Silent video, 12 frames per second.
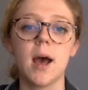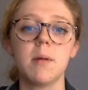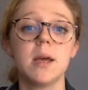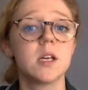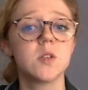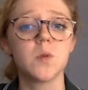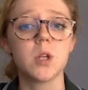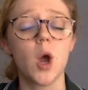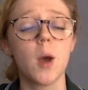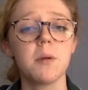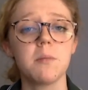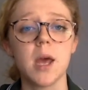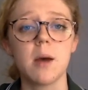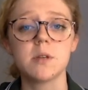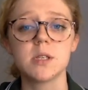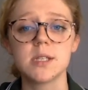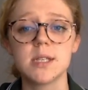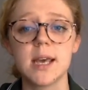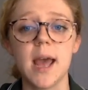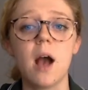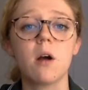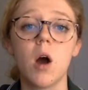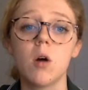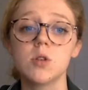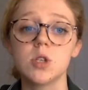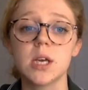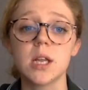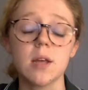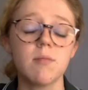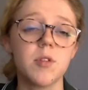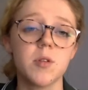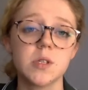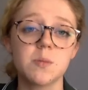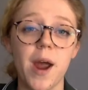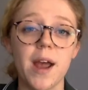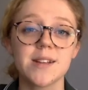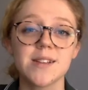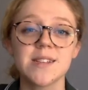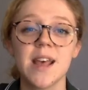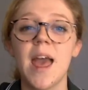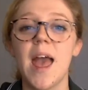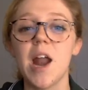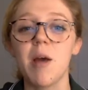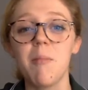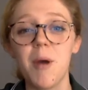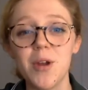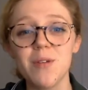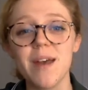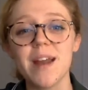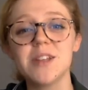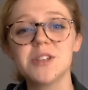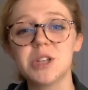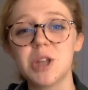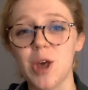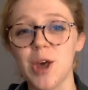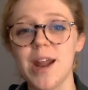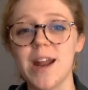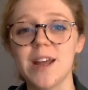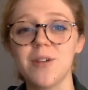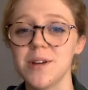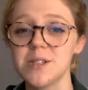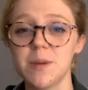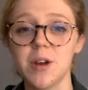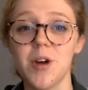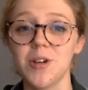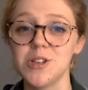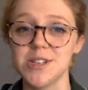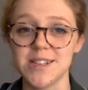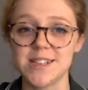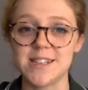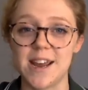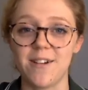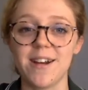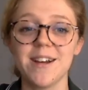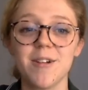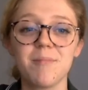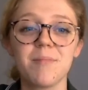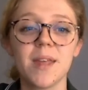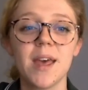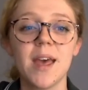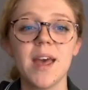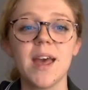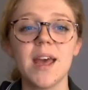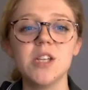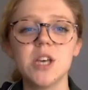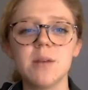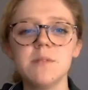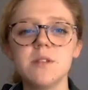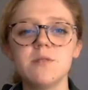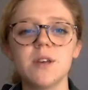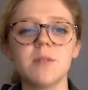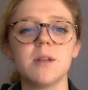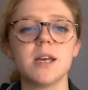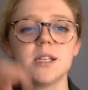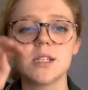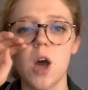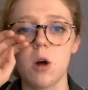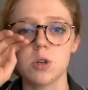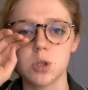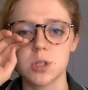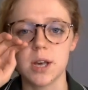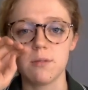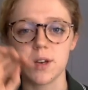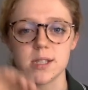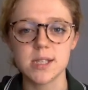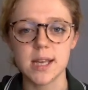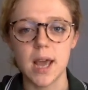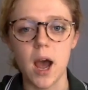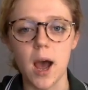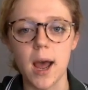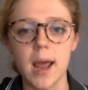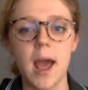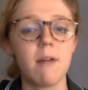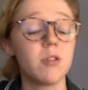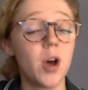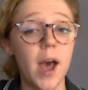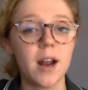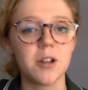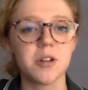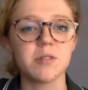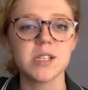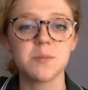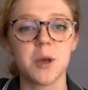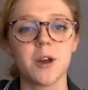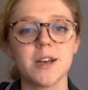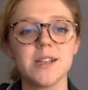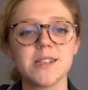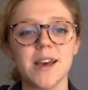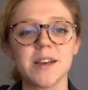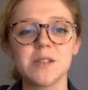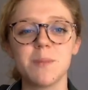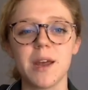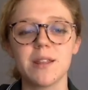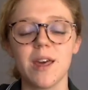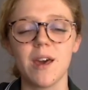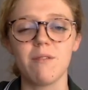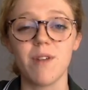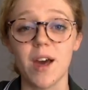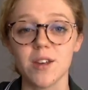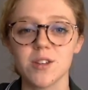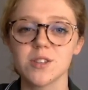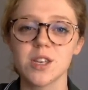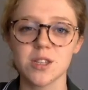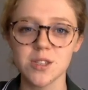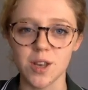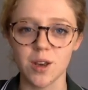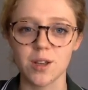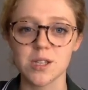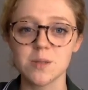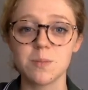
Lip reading: it has really opened me up to see how culture can influence practice, and I'm motivated to learn and increase my knowledge in this area. In terms of Vietnamese cultural diversity, I have not had a lot of experience. I expect their values, concerns,